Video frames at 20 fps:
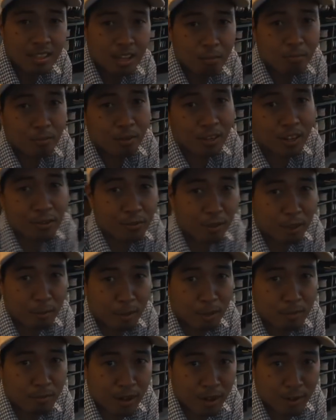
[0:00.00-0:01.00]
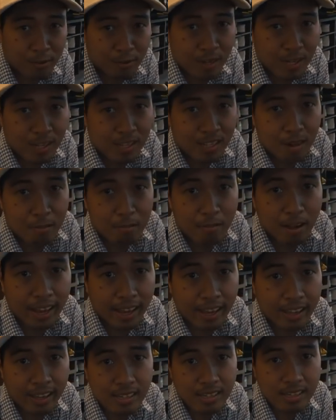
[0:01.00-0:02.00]
top three Filipino breakfast, and
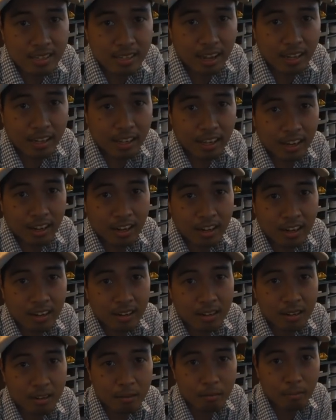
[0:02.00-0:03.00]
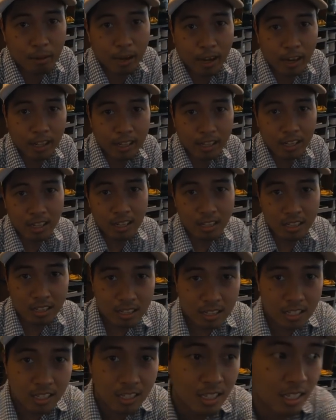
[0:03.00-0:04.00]
Mike is not here, but
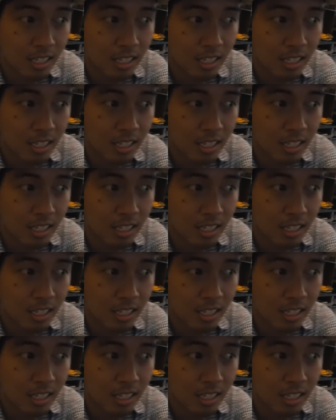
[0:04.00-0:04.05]
I'm